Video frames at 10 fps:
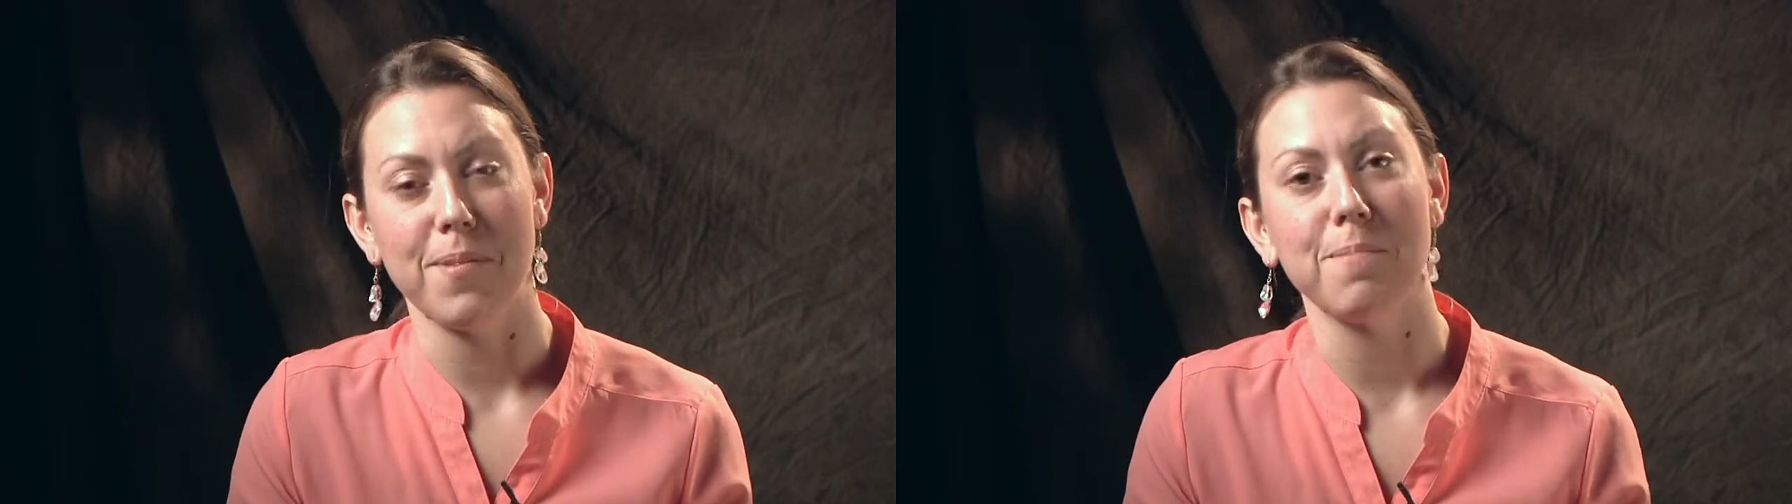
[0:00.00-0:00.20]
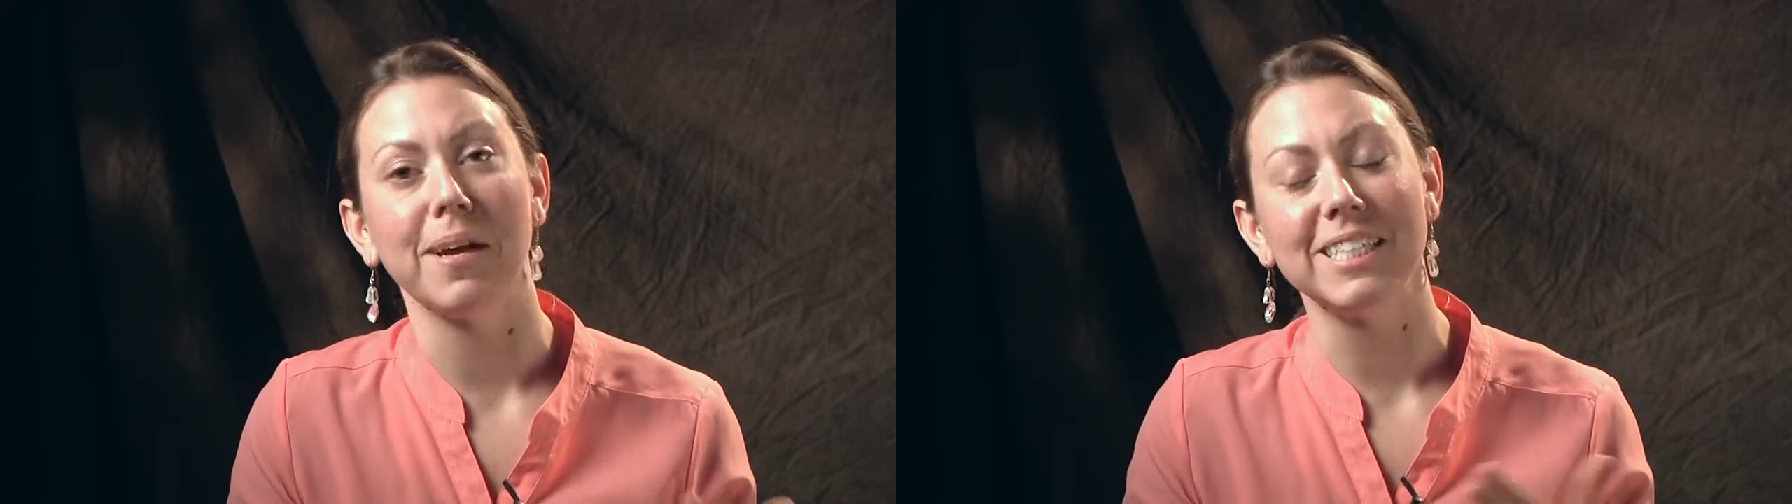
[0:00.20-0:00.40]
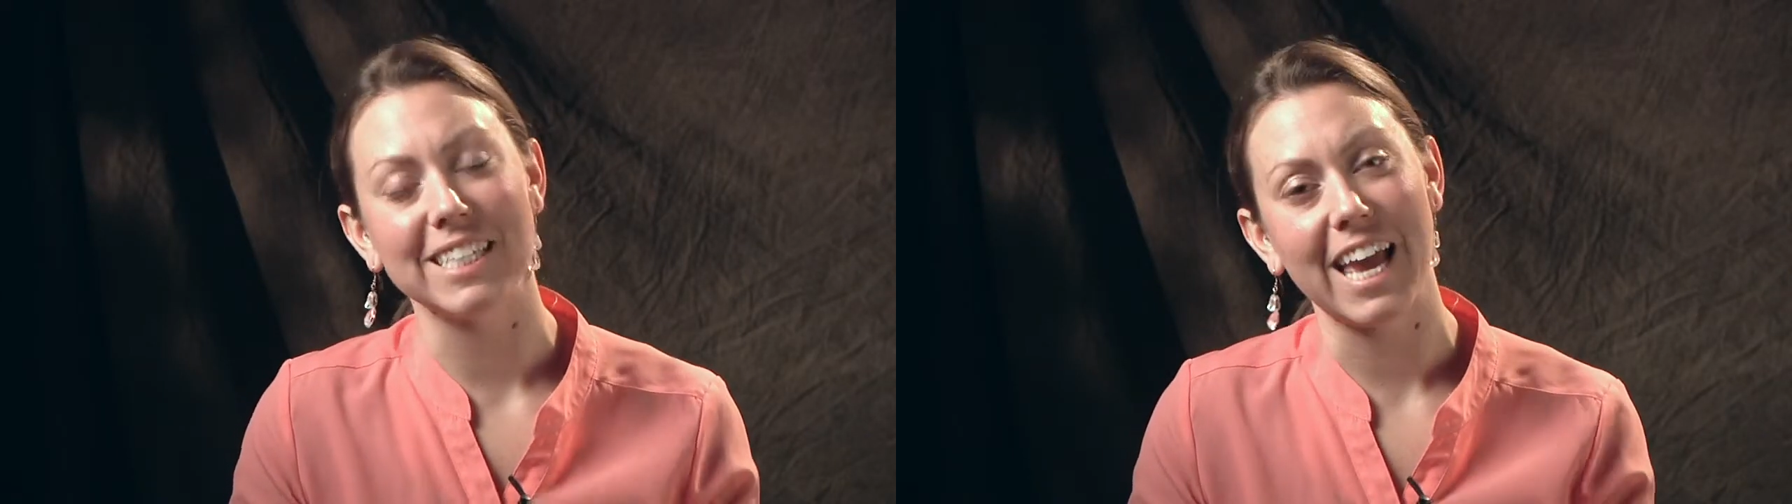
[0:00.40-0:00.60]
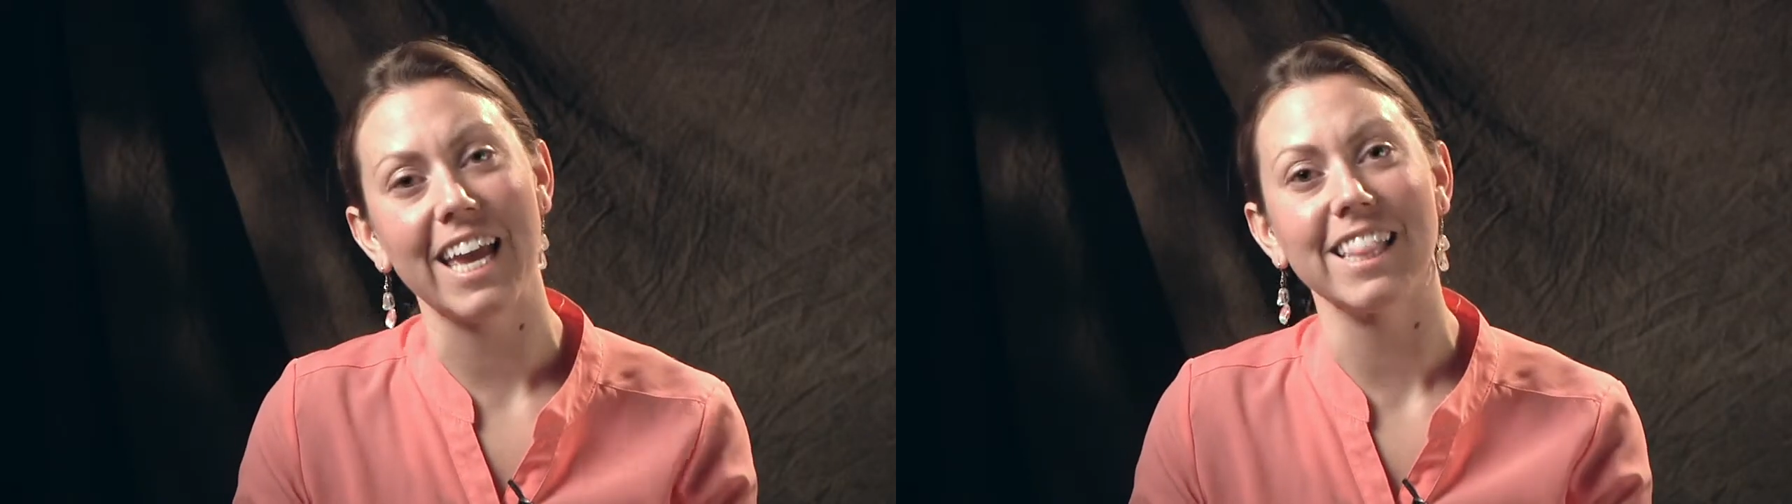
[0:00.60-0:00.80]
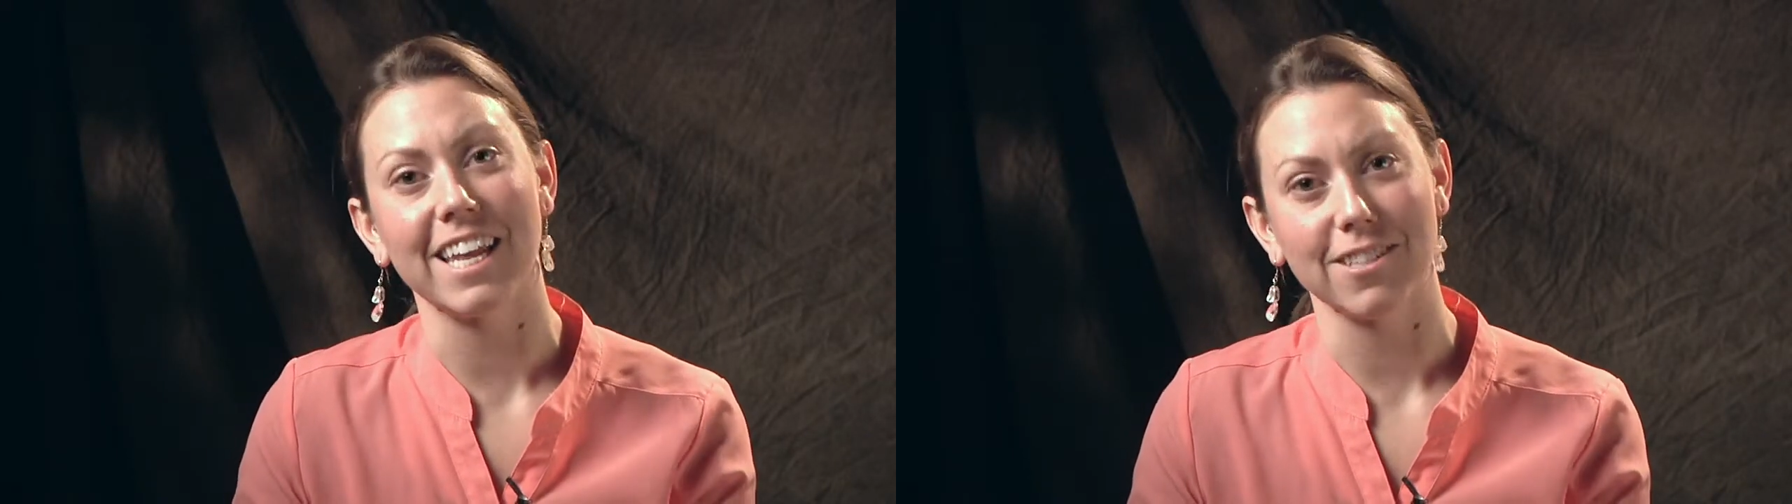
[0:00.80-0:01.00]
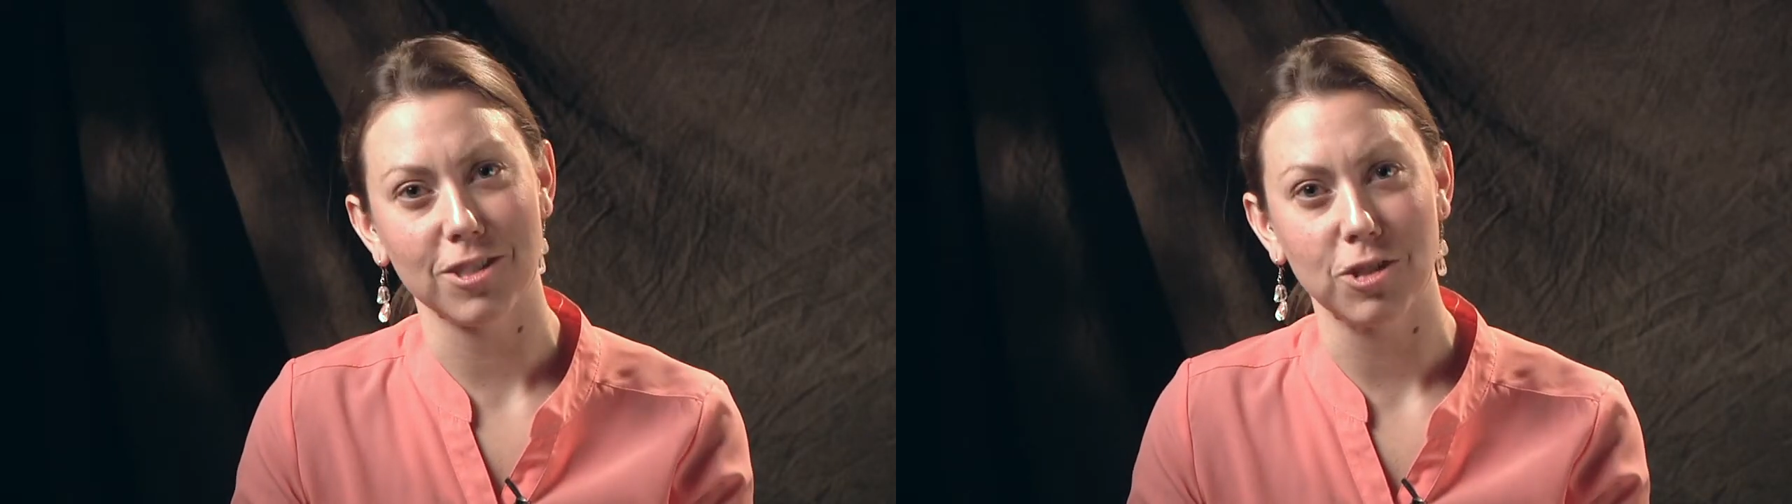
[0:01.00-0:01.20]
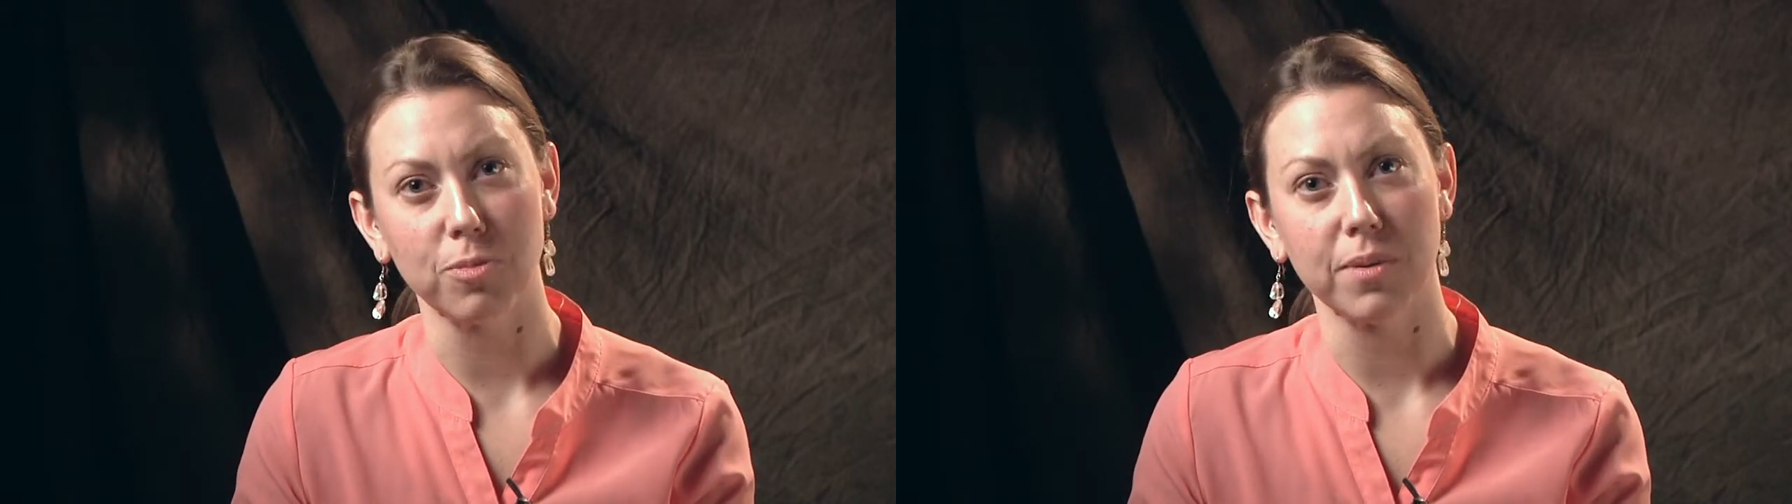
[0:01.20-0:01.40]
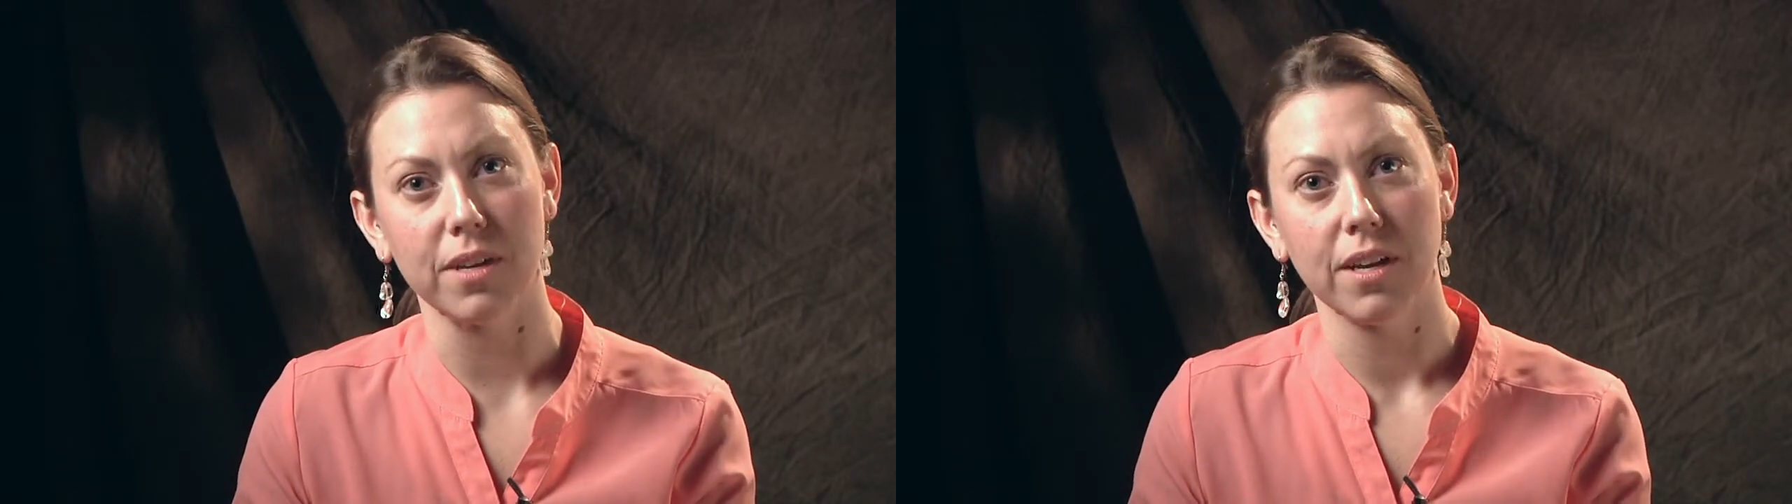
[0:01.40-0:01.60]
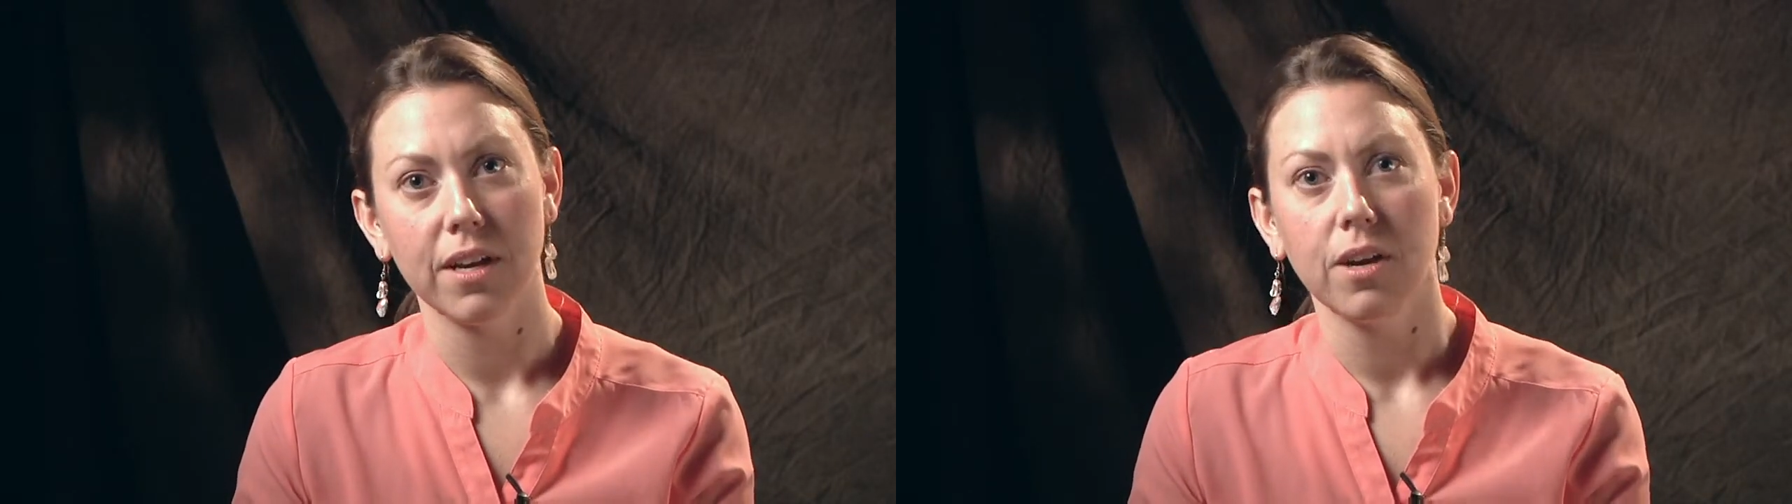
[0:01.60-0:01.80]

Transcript: And by saying that it's stupid,